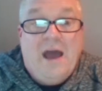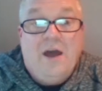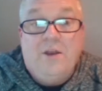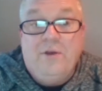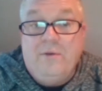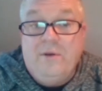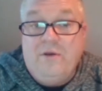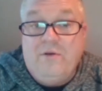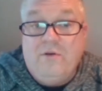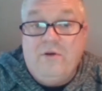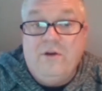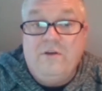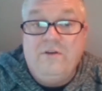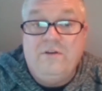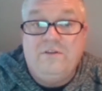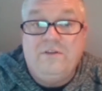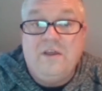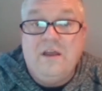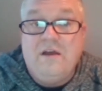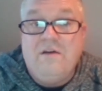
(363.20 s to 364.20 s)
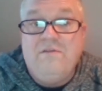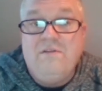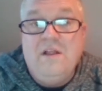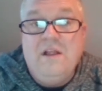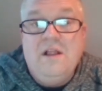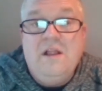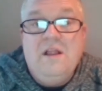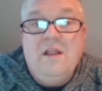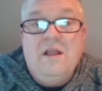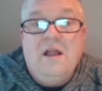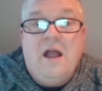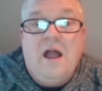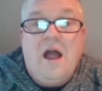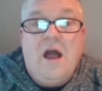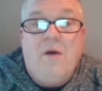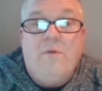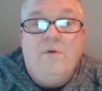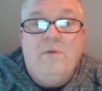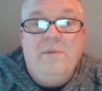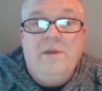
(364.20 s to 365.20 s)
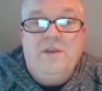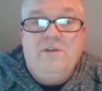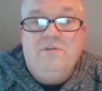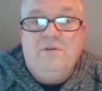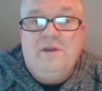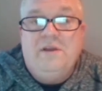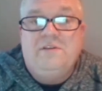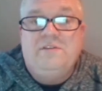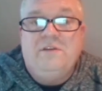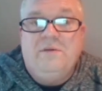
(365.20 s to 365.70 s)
to record yourself. We'll be doing